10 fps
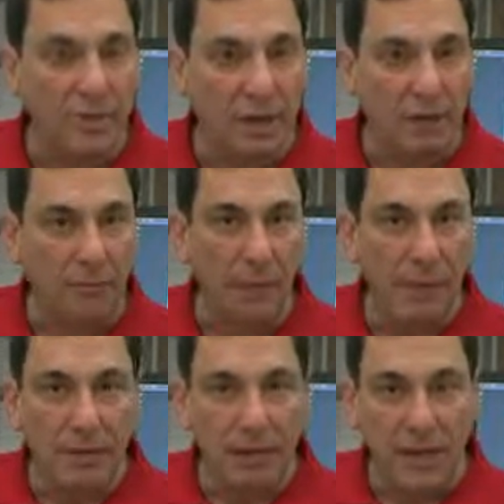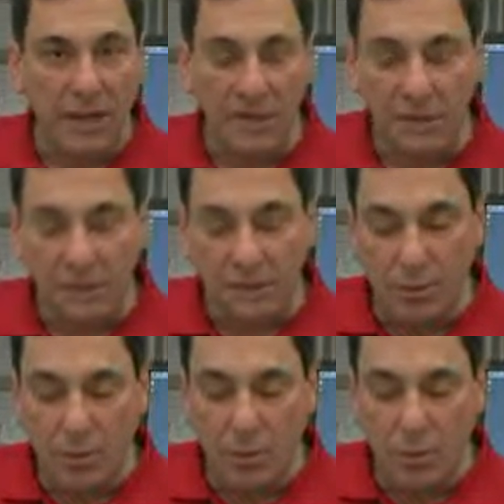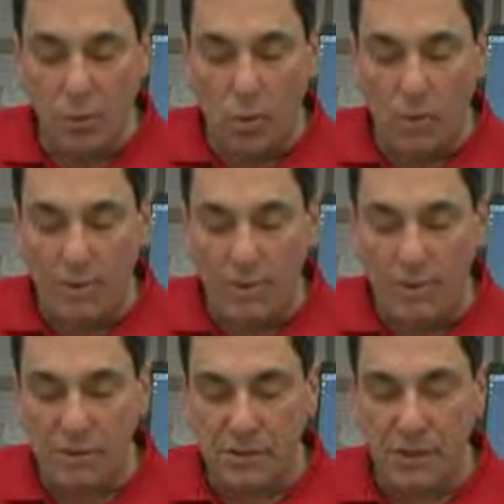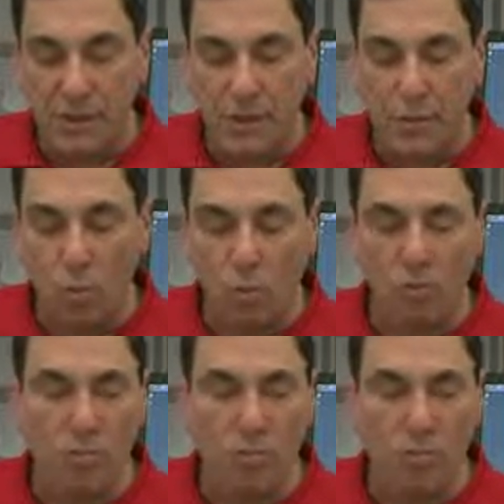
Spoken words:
Now, Lenson was a Works